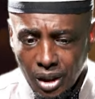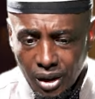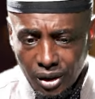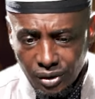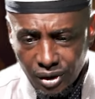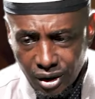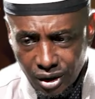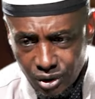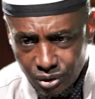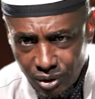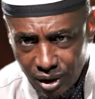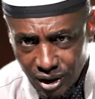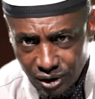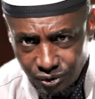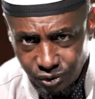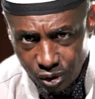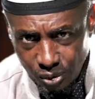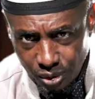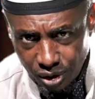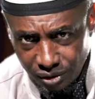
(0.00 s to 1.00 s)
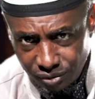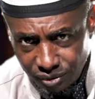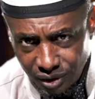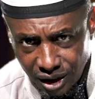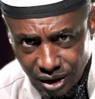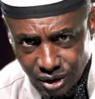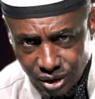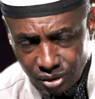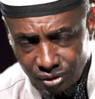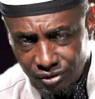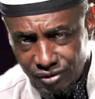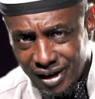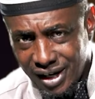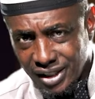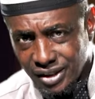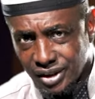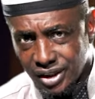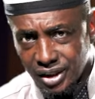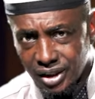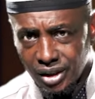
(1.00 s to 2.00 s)
the transformative nature of
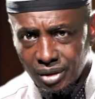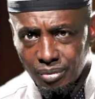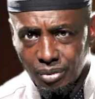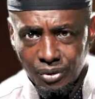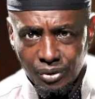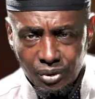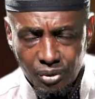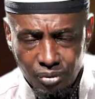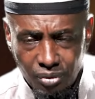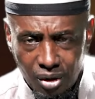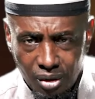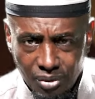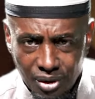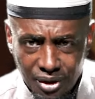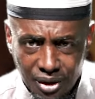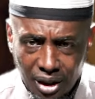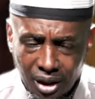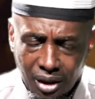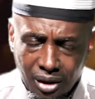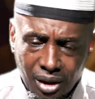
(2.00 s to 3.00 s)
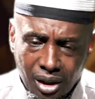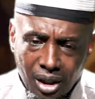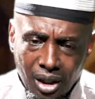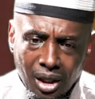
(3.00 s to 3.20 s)
fasting in the month of Ramadan.